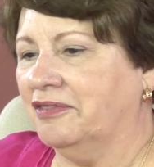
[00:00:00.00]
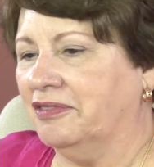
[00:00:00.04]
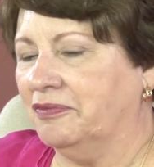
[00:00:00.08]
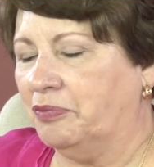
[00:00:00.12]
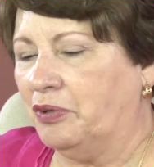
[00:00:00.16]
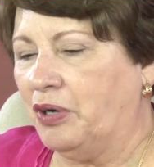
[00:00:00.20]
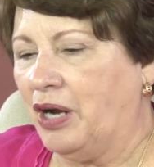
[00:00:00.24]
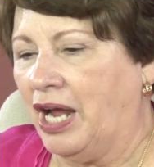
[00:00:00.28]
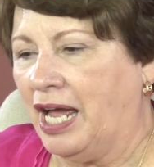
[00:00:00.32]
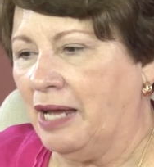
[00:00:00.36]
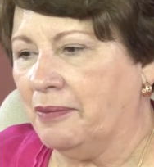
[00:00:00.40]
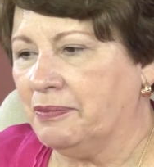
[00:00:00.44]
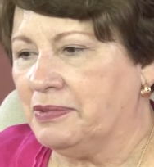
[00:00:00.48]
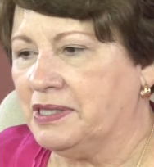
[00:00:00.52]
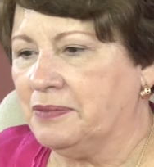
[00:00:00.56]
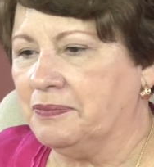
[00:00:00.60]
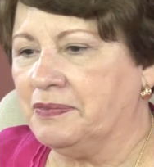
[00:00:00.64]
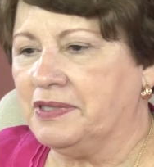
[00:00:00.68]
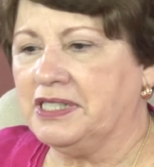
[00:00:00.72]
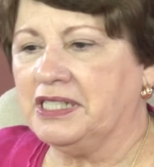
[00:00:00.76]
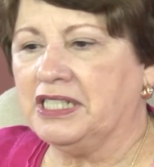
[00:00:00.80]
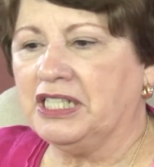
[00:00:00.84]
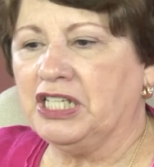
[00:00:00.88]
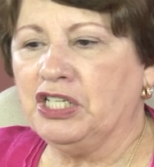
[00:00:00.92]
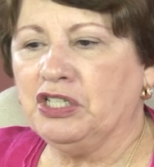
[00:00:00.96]
perhaps some
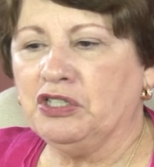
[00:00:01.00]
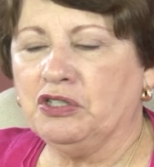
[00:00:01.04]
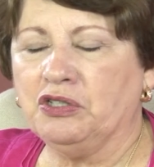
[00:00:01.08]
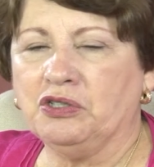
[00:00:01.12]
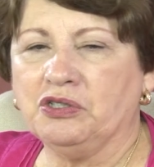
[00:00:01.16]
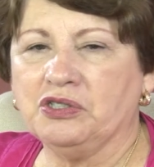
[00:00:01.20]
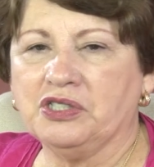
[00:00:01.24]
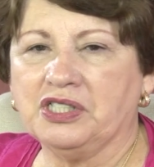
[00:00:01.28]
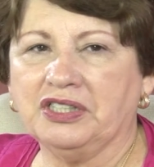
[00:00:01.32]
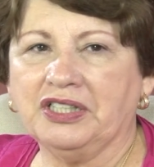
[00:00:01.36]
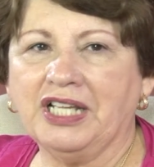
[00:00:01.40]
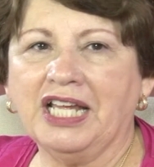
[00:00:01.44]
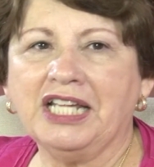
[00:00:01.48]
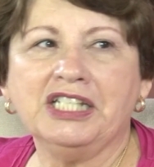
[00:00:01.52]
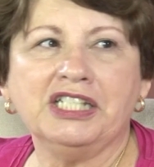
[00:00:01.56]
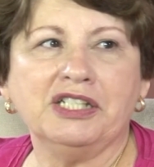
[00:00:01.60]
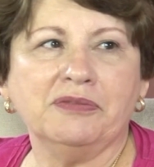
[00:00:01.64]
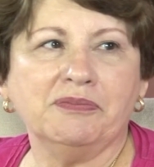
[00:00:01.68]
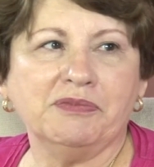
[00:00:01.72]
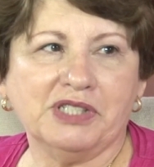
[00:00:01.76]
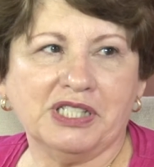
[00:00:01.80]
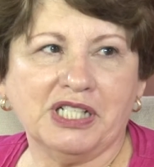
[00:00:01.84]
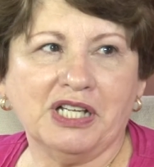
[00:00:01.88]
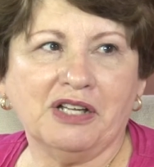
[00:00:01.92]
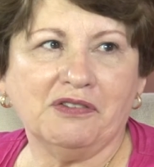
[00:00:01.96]
skills lend
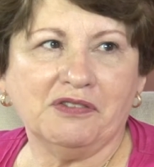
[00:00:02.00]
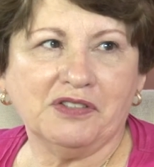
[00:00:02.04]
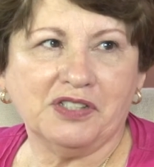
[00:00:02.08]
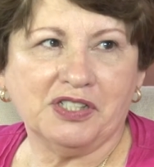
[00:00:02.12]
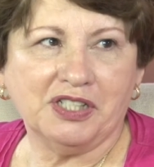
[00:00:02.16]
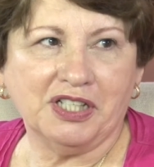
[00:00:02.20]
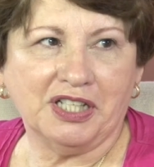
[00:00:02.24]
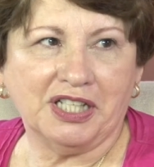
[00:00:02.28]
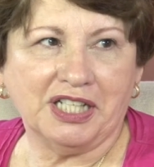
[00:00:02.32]
themselves to